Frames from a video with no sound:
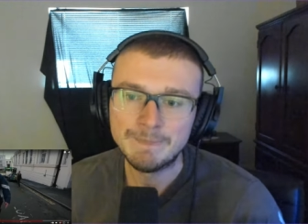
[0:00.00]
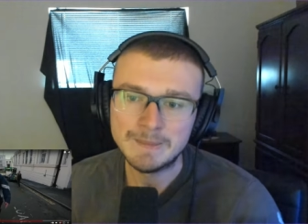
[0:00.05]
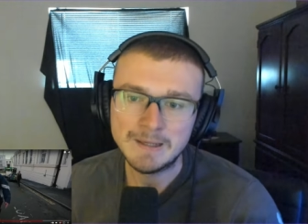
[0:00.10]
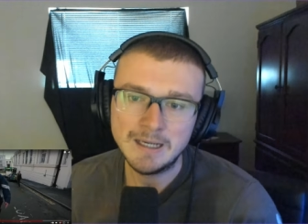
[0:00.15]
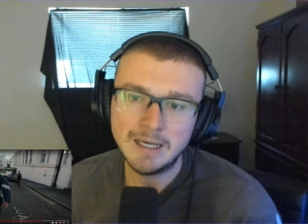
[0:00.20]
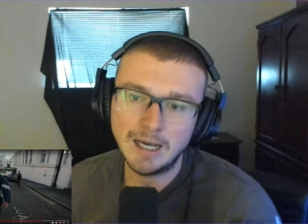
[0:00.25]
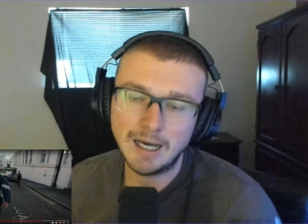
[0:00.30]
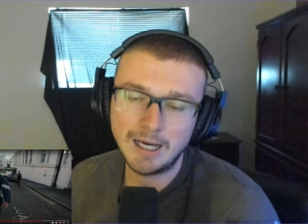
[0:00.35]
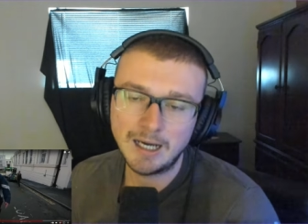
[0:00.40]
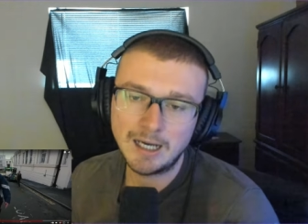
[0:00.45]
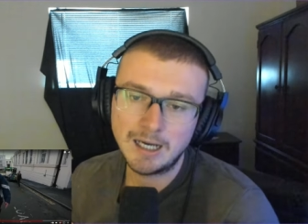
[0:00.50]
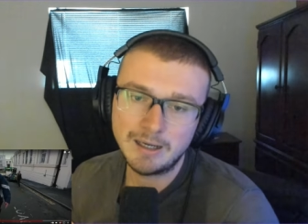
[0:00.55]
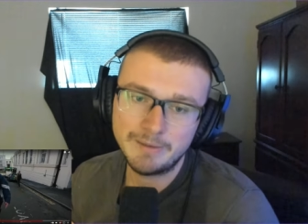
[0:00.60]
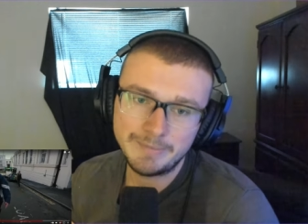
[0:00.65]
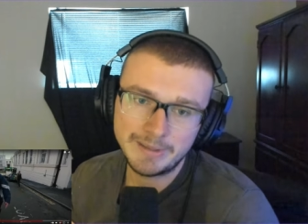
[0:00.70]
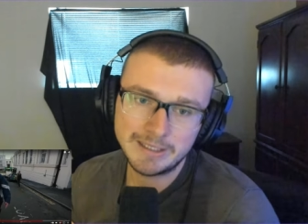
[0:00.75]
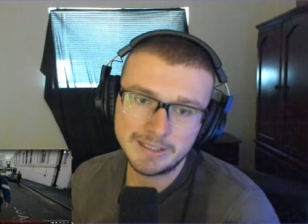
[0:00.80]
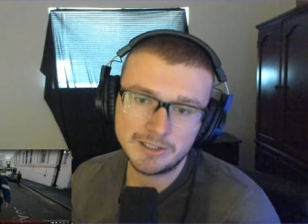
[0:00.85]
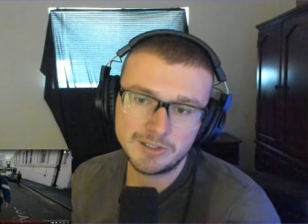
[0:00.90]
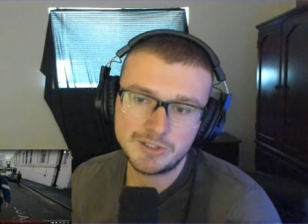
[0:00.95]
Um,
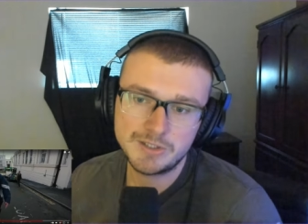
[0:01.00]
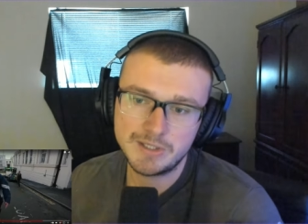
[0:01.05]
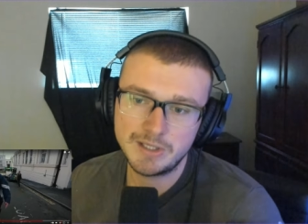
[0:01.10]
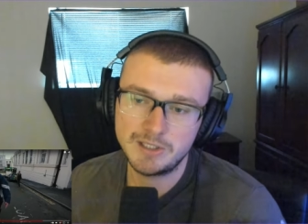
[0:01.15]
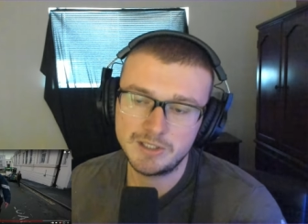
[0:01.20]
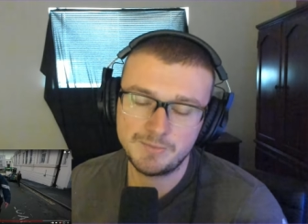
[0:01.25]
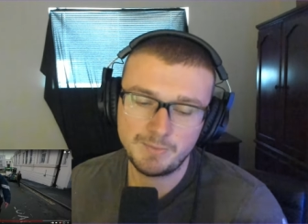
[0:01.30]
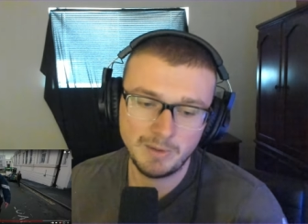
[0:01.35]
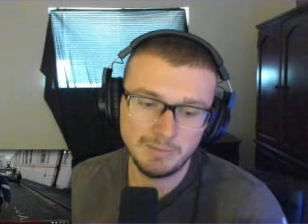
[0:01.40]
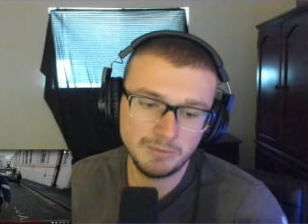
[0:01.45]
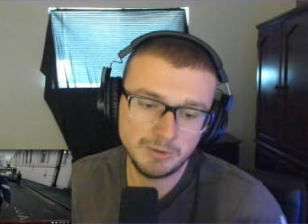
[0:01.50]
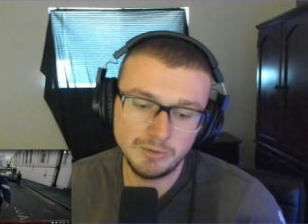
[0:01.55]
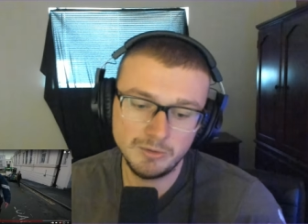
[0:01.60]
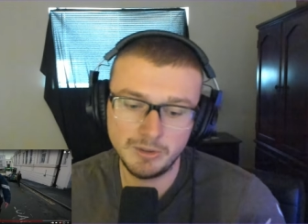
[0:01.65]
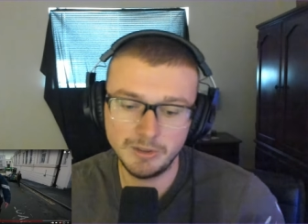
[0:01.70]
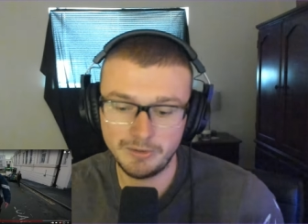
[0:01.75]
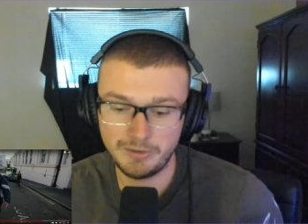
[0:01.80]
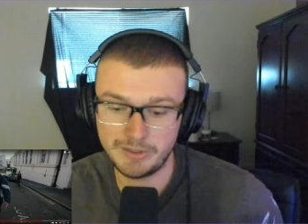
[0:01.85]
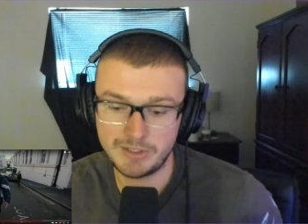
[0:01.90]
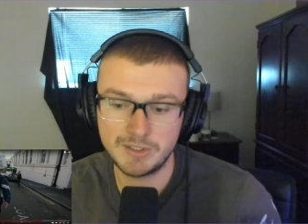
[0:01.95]
and there's there's people who
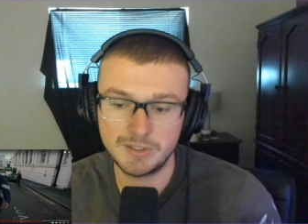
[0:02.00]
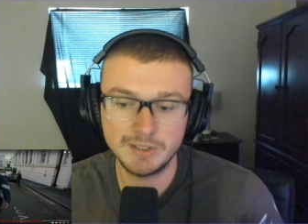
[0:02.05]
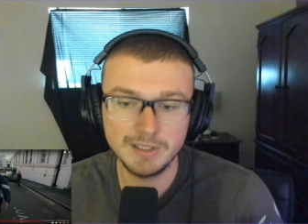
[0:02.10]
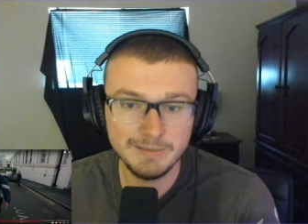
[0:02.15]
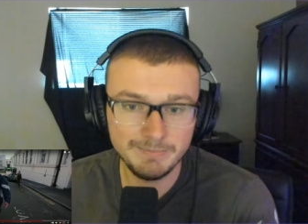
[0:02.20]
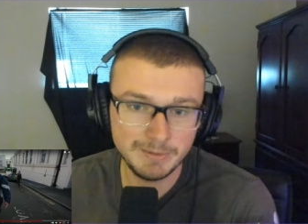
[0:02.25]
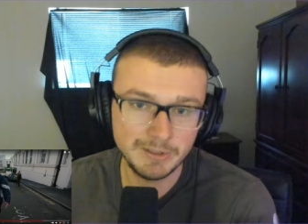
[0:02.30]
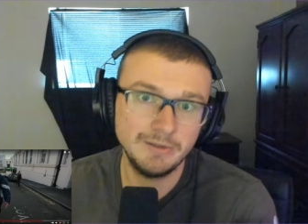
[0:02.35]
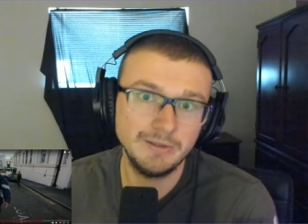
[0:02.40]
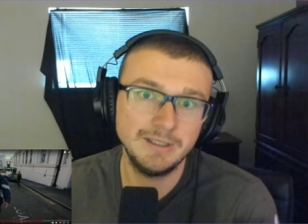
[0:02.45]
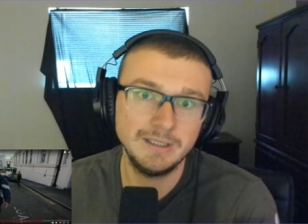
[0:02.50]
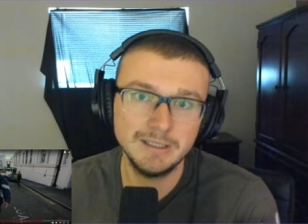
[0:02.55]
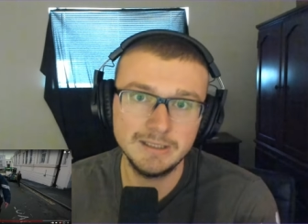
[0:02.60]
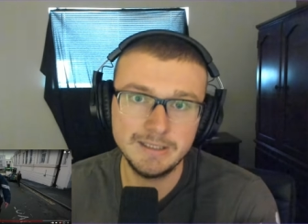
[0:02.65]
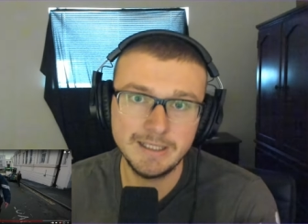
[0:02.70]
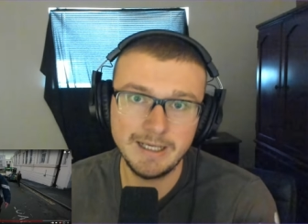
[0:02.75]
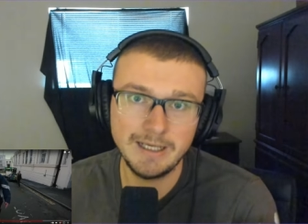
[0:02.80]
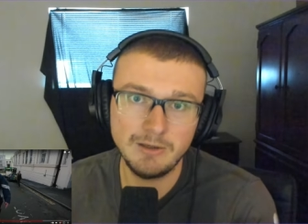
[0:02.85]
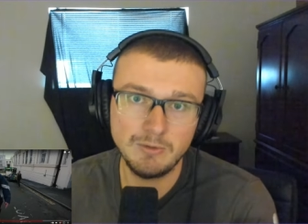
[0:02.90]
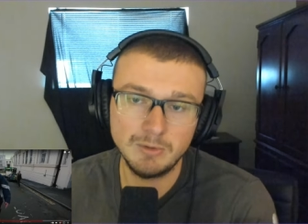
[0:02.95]
go to sleep during the
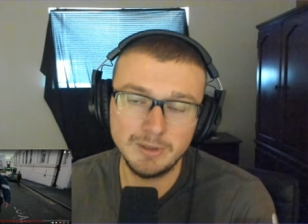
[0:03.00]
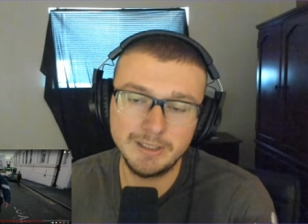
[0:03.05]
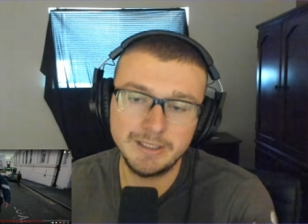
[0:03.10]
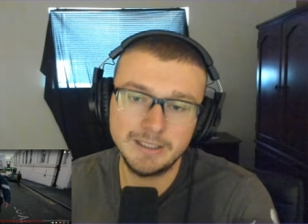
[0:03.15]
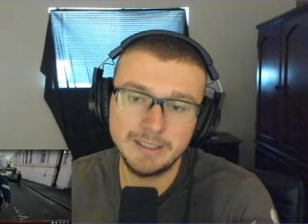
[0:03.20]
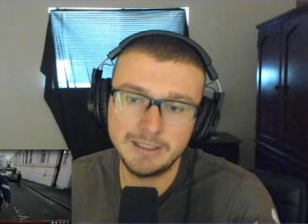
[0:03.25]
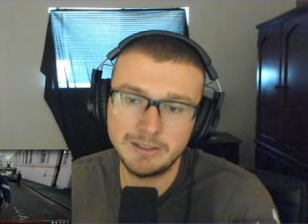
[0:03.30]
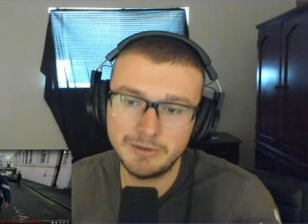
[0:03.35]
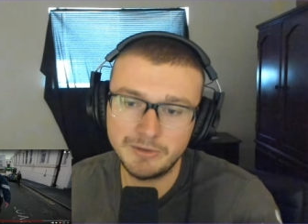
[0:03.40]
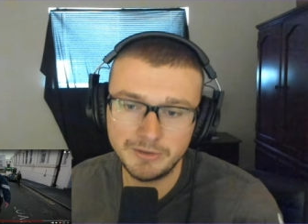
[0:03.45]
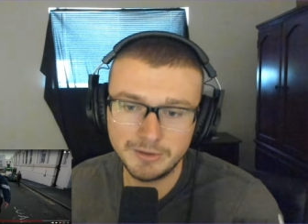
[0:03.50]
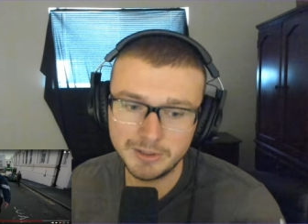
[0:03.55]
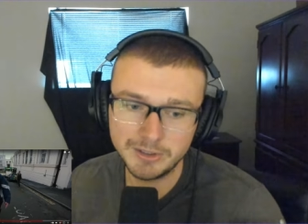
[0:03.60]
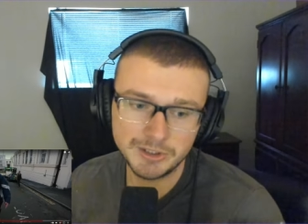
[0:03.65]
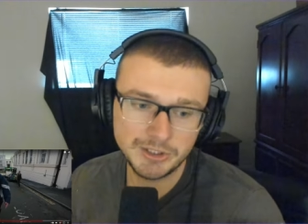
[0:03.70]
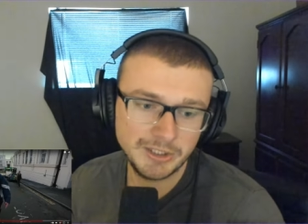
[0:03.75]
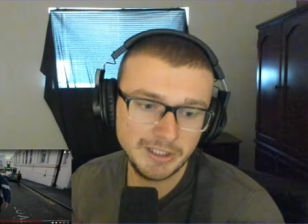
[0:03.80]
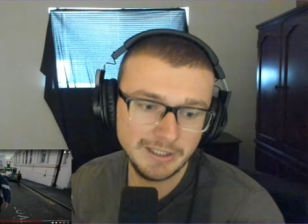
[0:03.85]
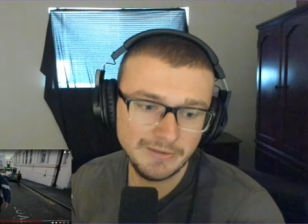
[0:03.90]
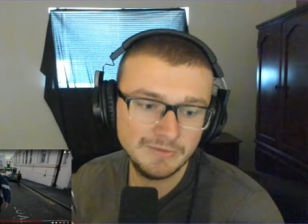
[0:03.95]
day, work in their third
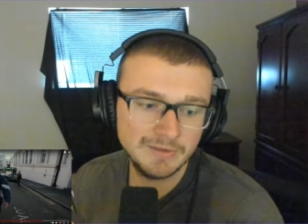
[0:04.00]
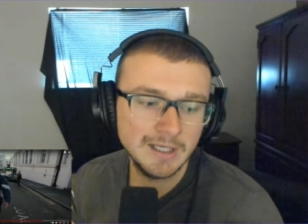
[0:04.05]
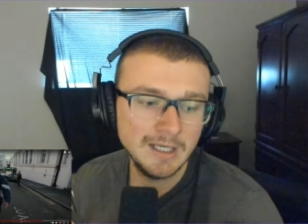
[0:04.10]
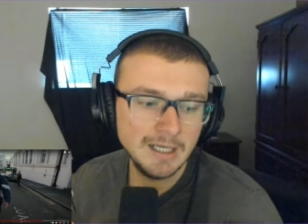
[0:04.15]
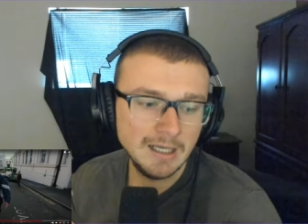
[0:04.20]
shift.